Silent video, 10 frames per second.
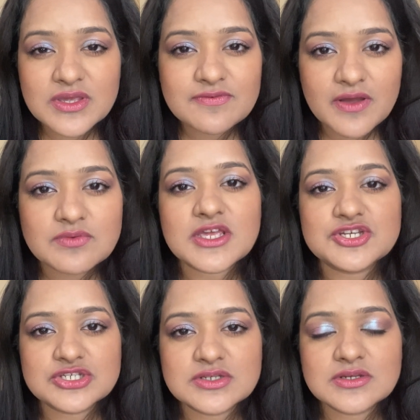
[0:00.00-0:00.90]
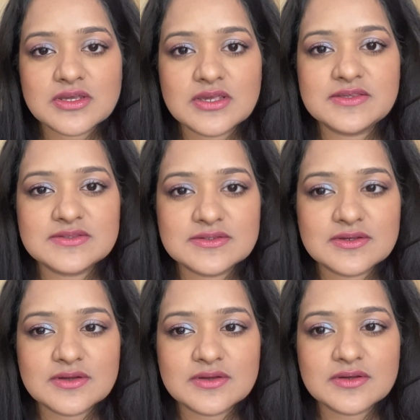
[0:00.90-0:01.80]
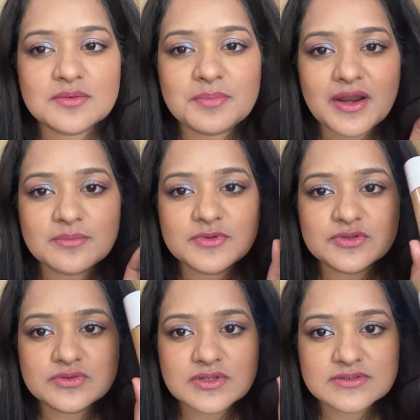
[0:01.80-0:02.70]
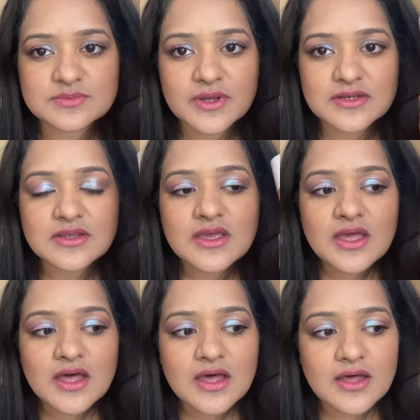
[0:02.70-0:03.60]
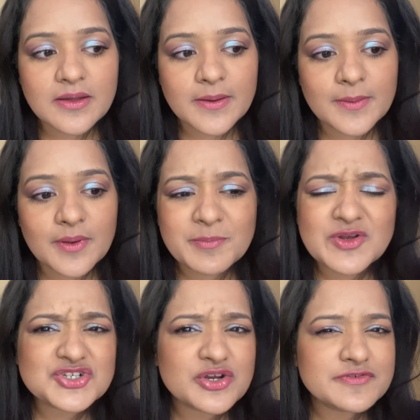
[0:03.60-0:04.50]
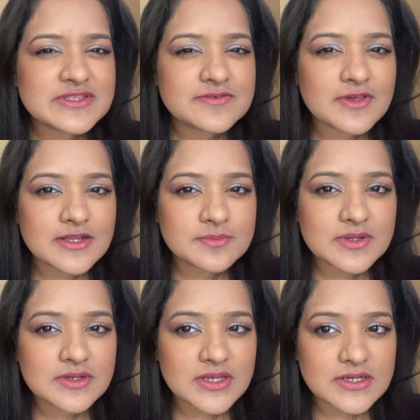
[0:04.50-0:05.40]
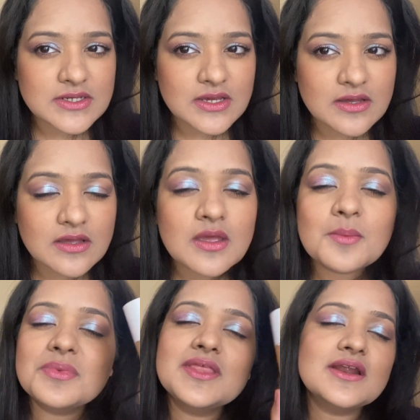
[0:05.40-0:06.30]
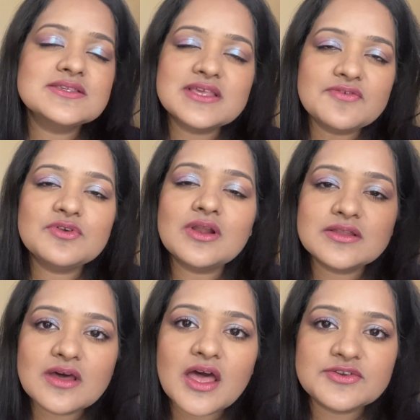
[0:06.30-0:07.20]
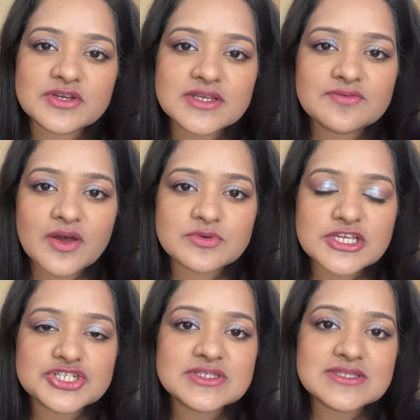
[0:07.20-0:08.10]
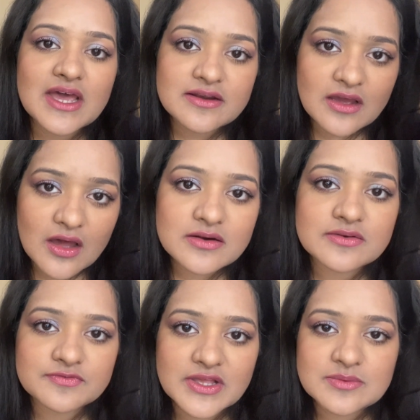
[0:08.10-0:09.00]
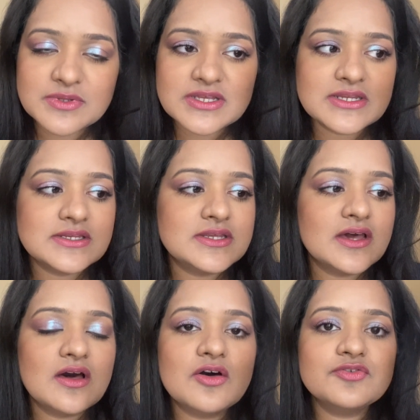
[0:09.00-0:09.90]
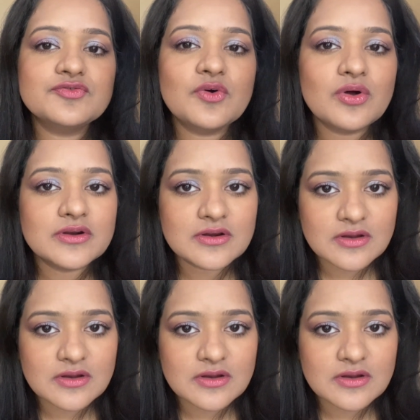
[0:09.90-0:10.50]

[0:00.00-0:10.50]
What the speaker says: foundation, is comparable to this one. I'm not sure if it's available in India, but there are several other hydrating foundations that are available in India for